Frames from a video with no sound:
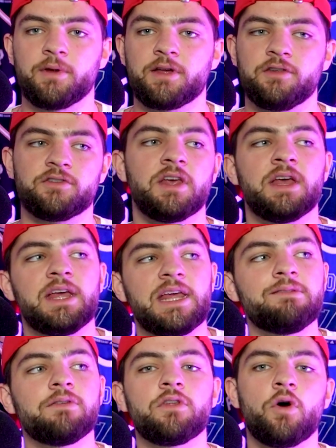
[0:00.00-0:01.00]
because
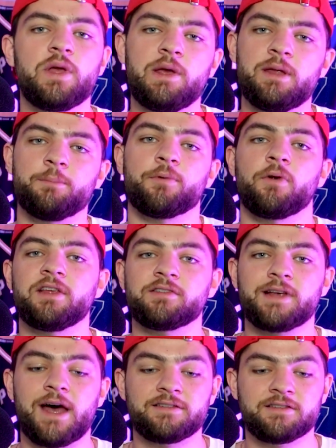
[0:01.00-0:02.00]
even though he
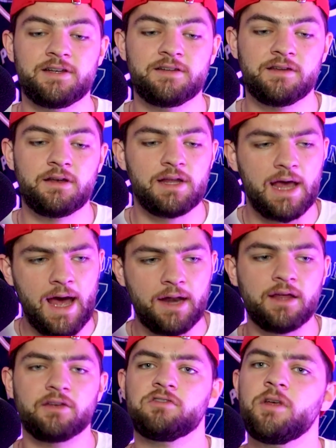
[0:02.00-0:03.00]
impressed last season, he had
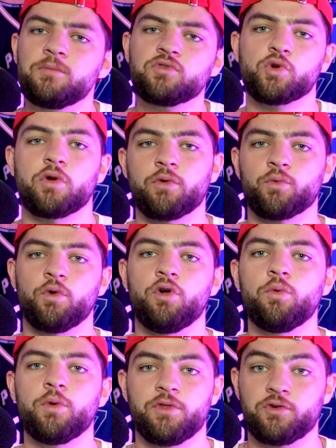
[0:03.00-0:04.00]
like some sort of a
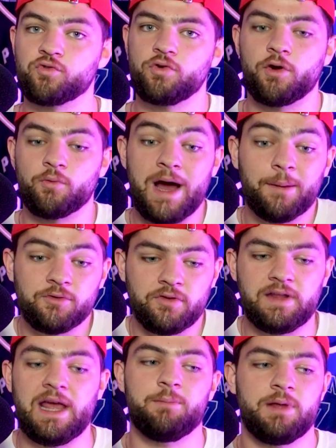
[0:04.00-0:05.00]
role with the Toronto Raptors in
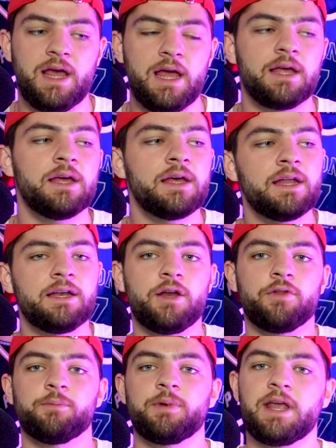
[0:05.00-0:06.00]
the NBA
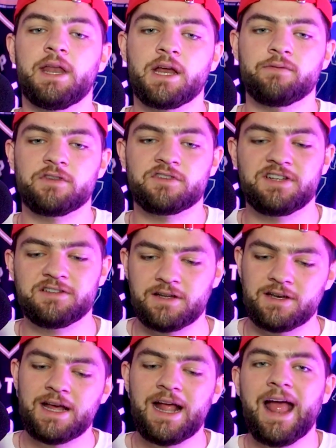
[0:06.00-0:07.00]
near the beginning of the
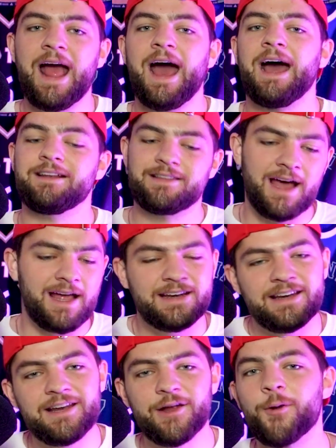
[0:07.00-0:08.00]
season, had that
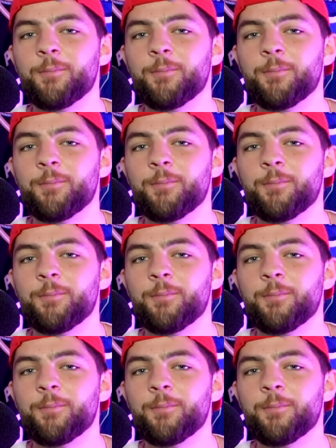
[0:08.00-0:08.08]
near